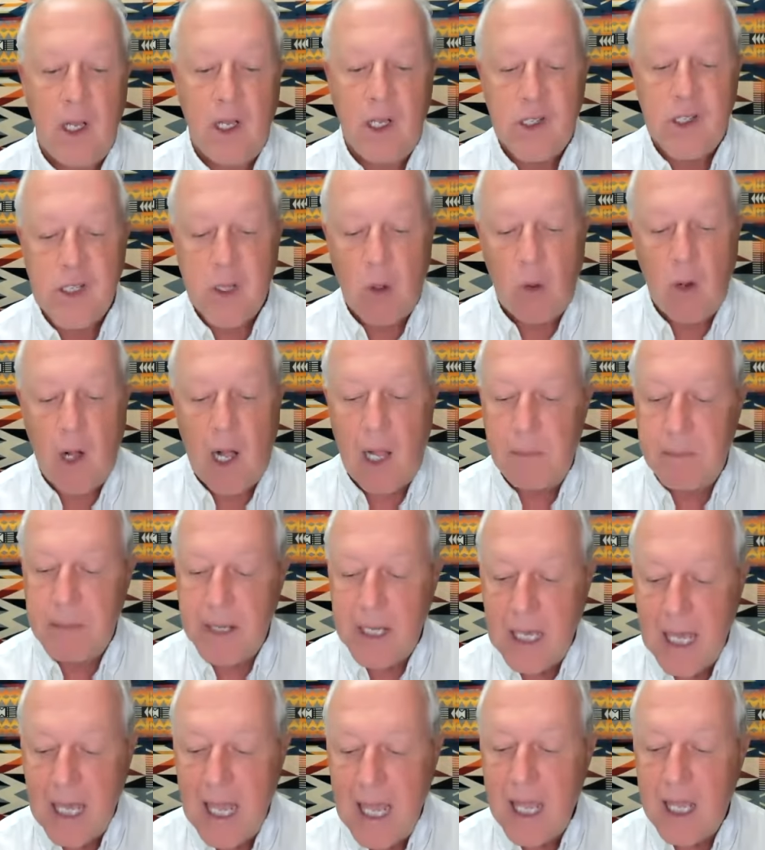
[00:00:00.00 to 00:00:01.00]
So I'll
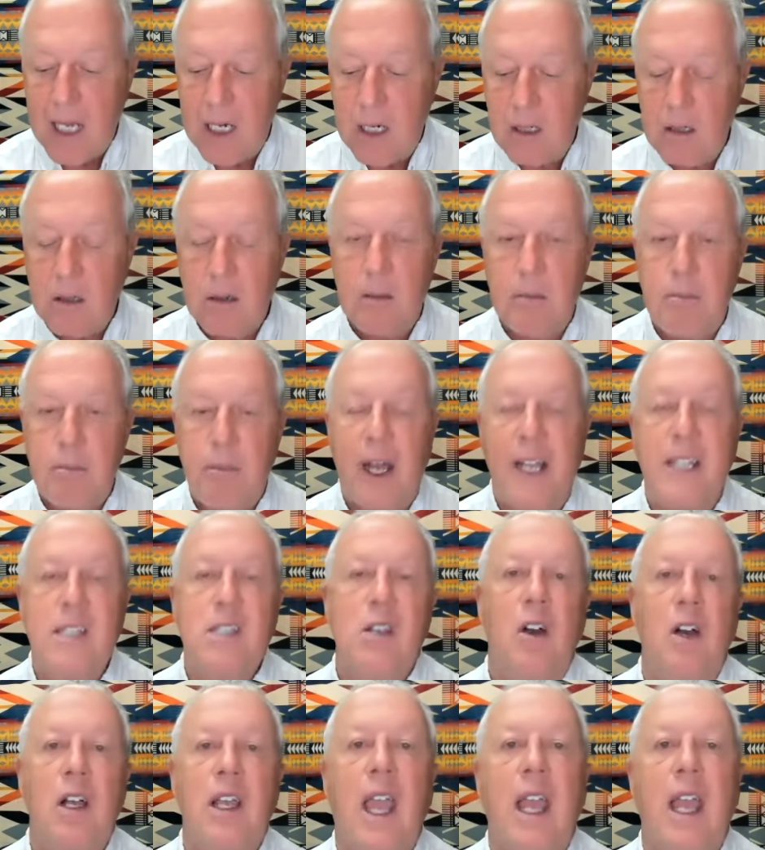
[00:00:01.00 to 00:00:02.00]
begin by
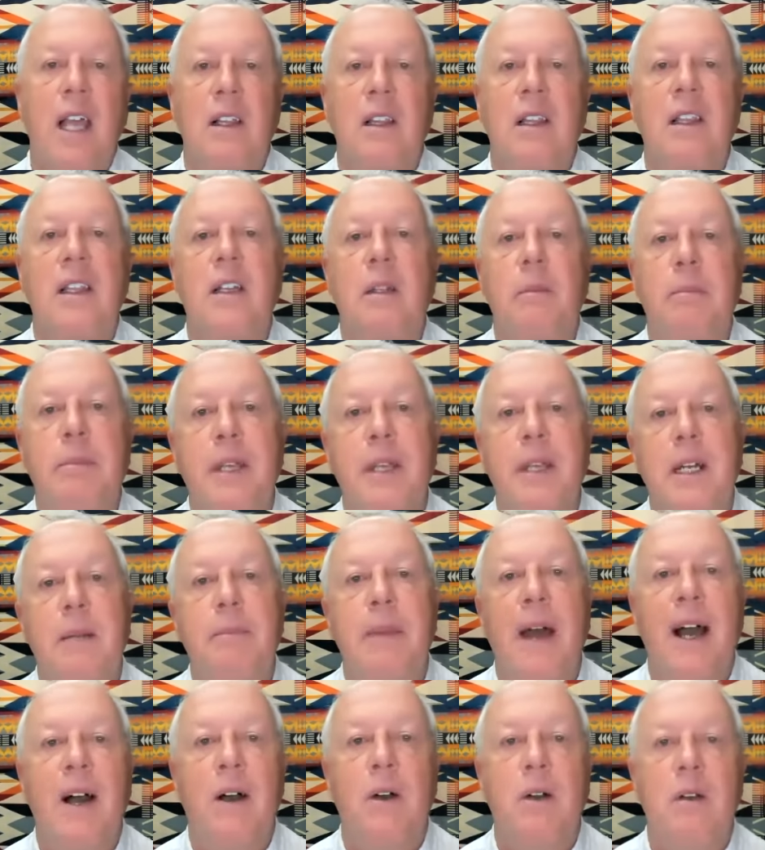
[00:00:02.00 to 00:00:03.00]
talking a little bit
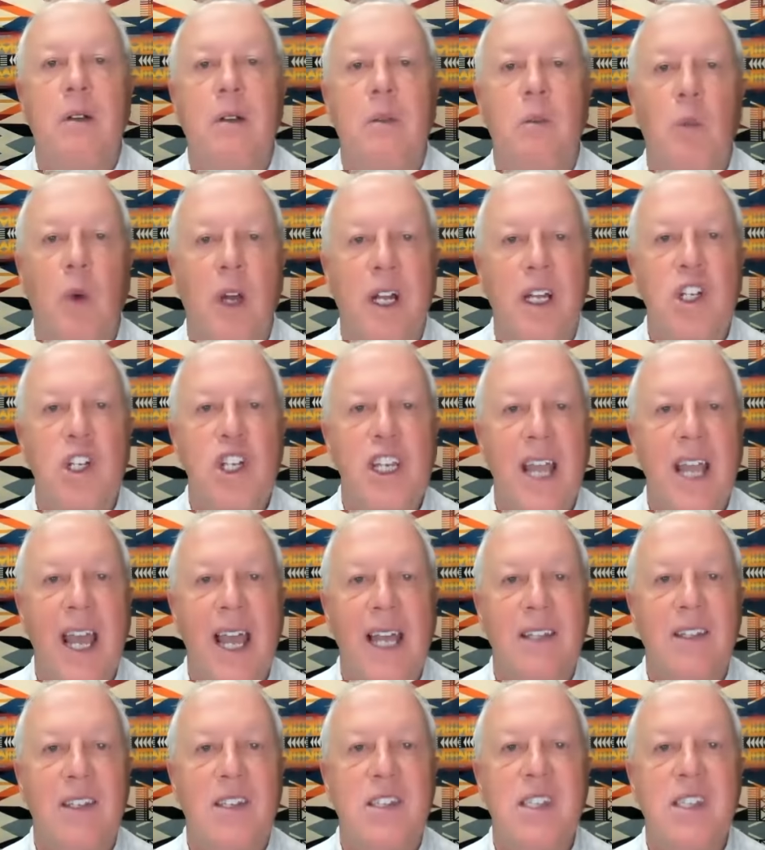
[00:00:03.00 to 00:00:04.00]
about what she
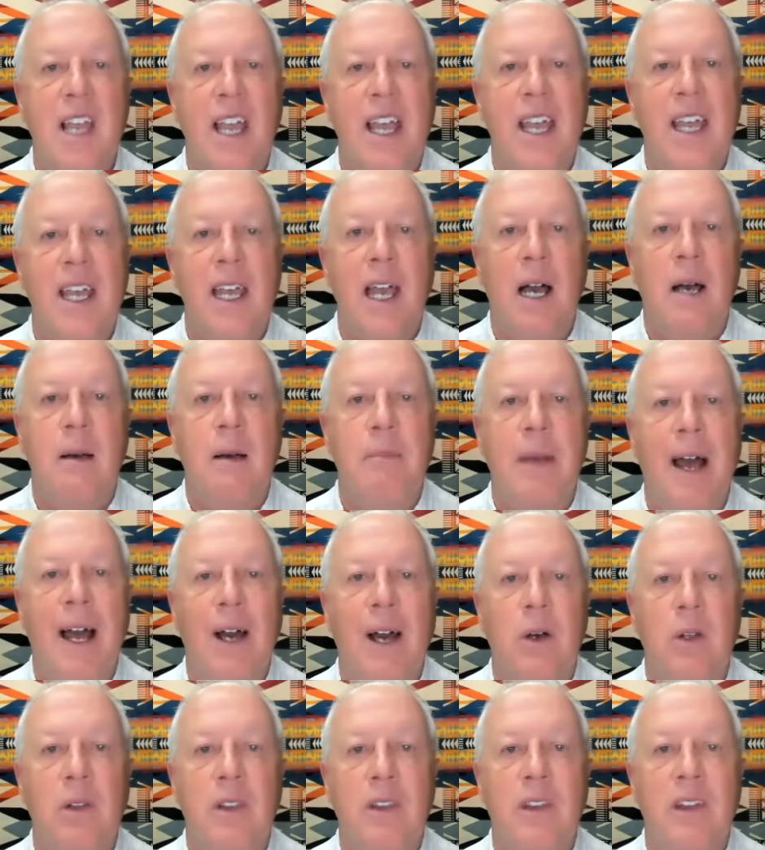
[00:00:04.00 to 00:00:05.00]
had to say
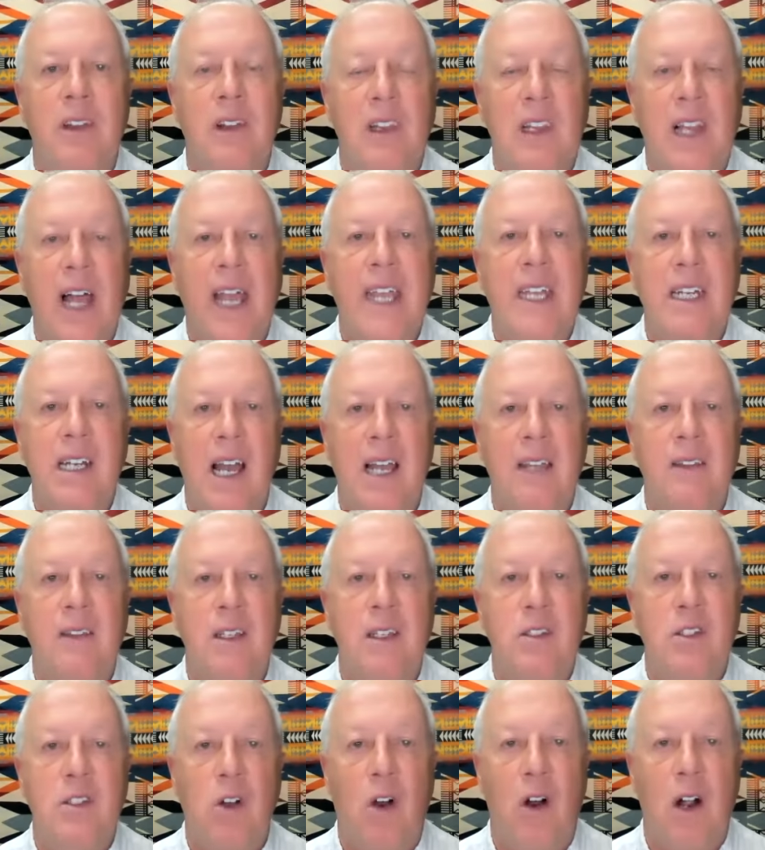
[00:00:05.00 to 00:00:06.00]
about the light and
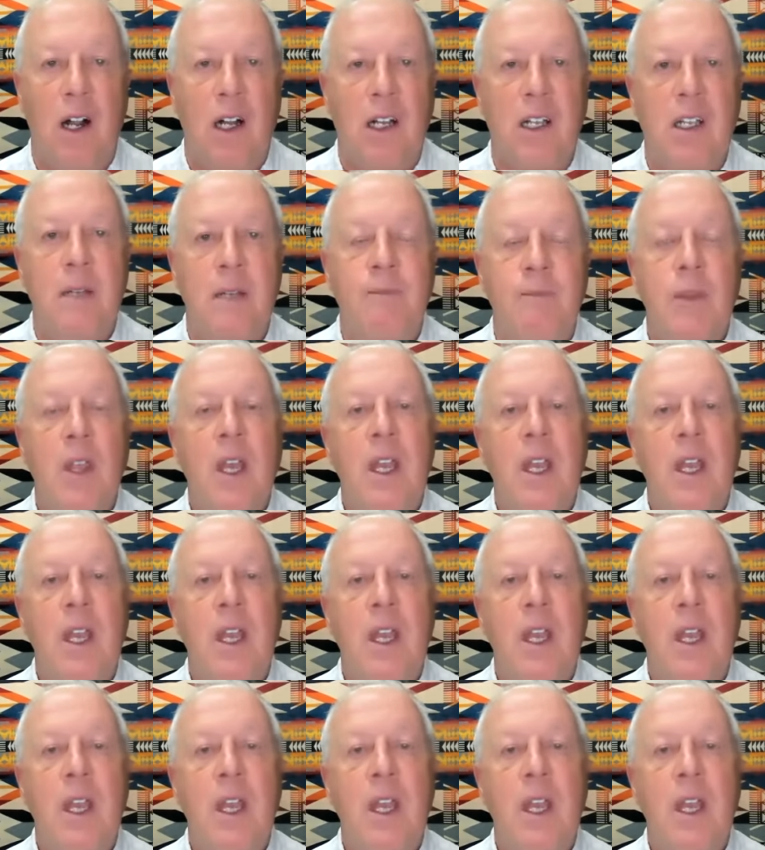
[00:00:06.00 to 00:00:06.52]
the dark.